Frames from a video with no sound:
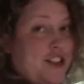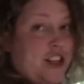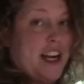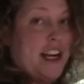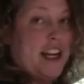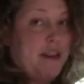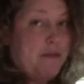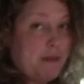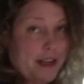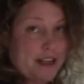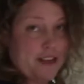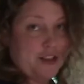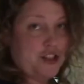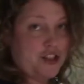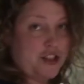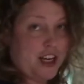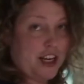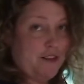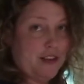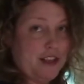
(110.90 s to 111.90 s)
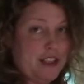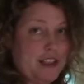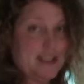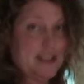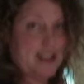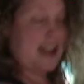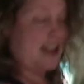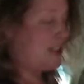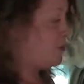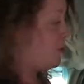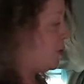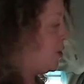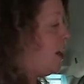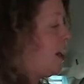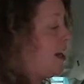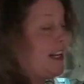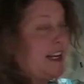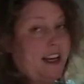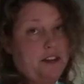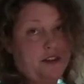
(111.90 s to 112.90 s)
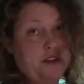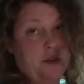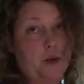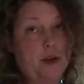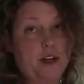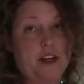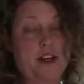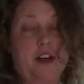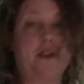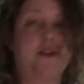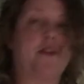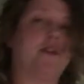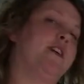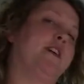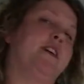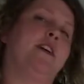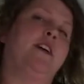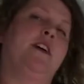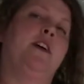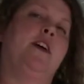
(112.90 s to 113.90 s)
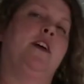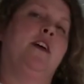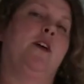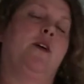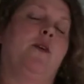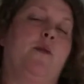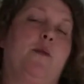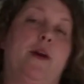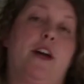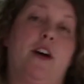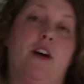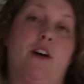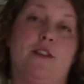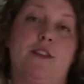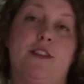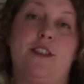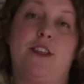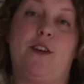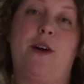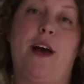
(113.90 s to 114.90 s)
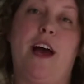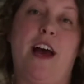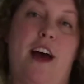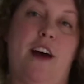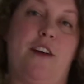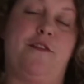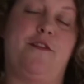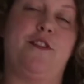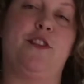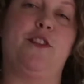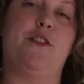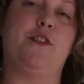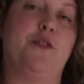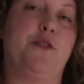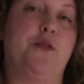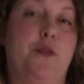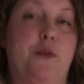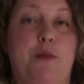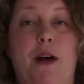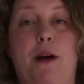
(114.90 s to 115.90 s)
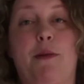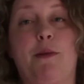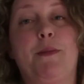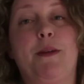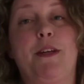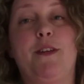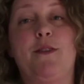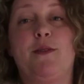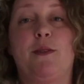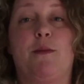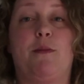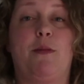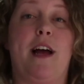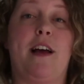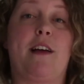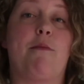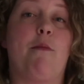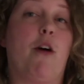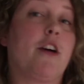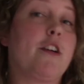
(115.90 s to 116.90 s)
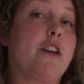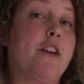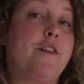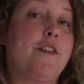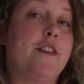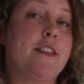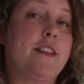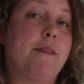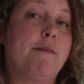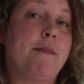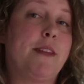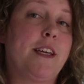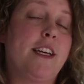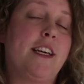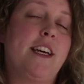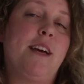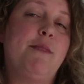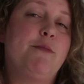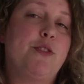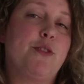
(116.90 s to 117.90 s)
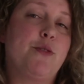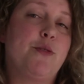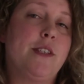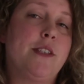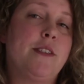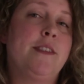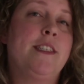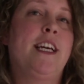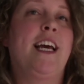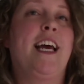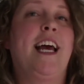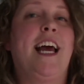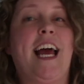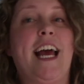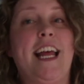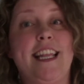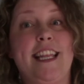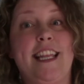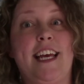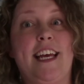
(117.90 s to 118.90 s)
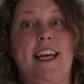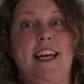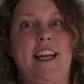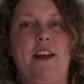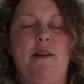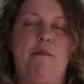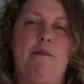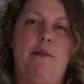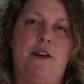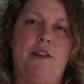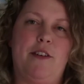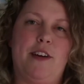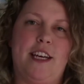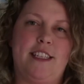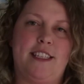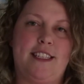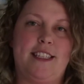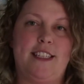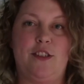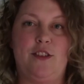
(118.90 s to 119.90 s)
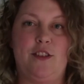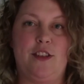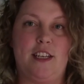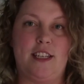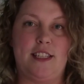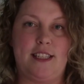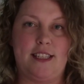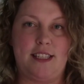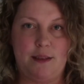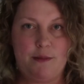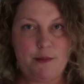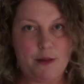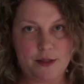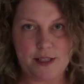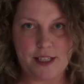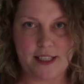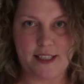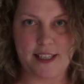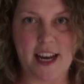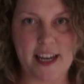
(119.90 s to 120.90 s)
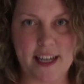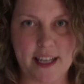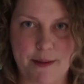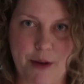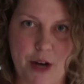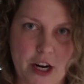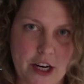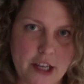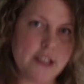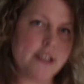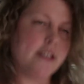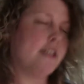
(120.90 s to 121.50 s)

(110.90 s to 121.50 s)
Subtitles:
any metal shavings as we're cutting out the window. We also have to probably use a black marker for something, I'm sure. And then Mel gets to do this, the most exciting part.